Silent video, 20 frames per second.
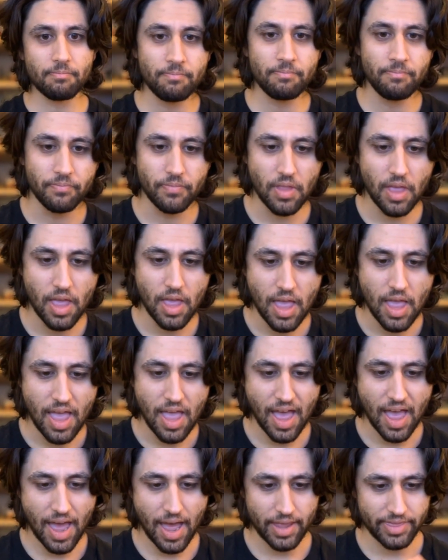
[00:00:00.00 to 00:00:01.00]

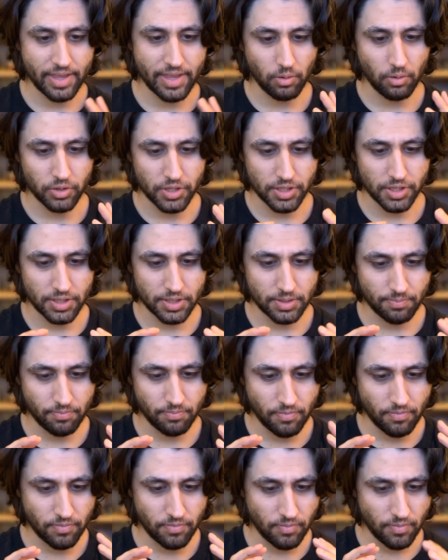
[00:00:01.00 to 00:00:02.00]
and there was this
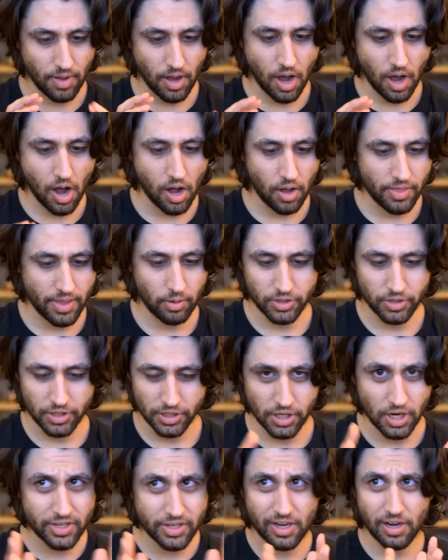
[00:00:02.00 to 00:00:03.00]
art, there was this
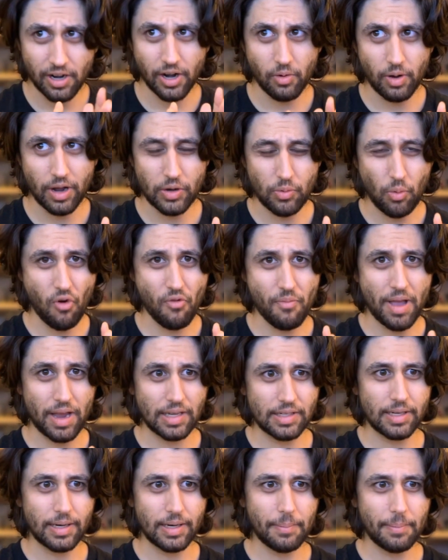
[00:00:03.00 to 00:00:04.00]
article in a White Dwarf
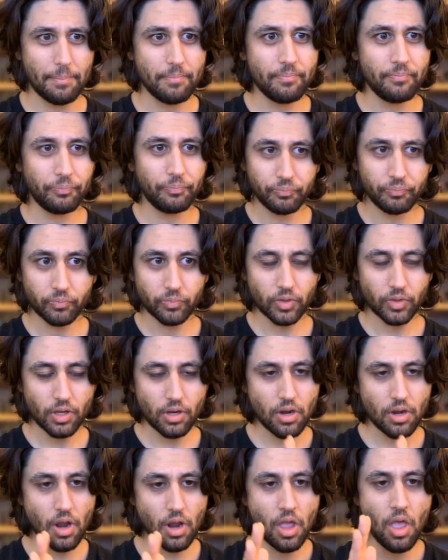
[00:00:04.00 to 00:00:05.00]
magazine
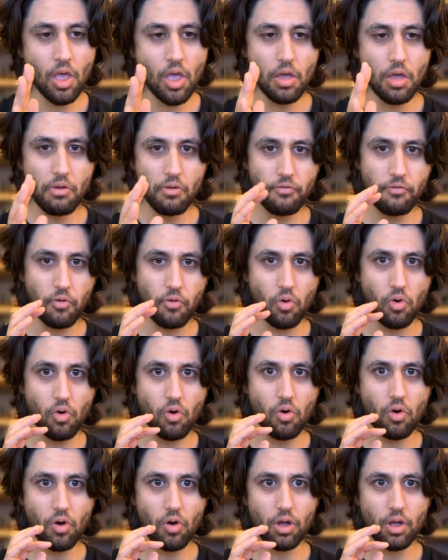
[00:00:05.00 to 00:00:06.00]

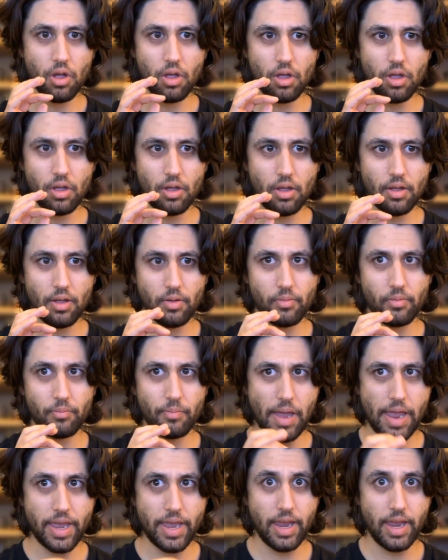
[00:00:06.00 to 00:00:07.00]
for
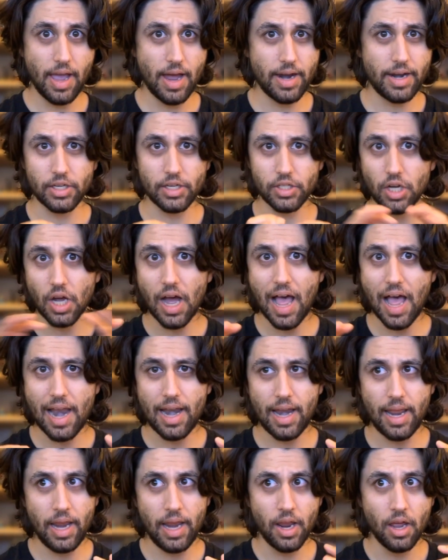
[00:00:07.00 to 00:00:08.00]
making an
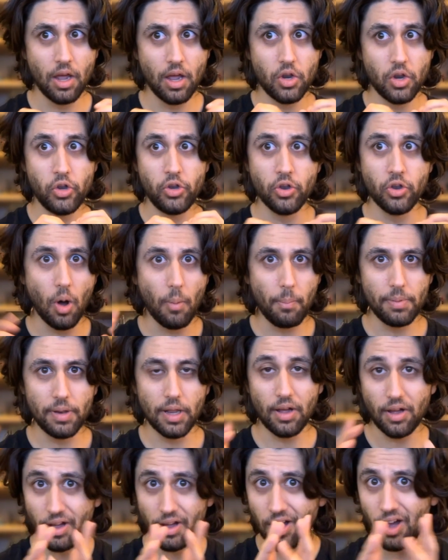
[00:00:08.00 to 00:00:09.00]
entirely
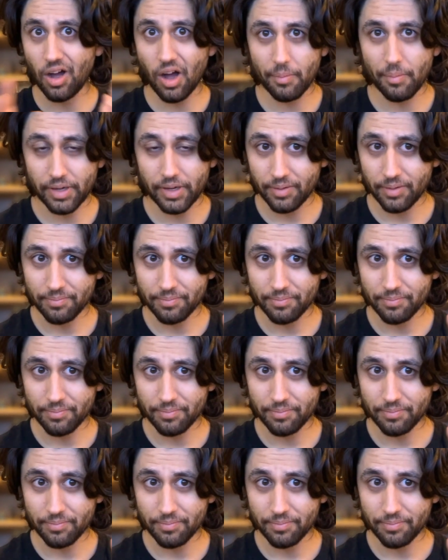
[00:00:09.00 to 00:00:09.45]
Noblar army.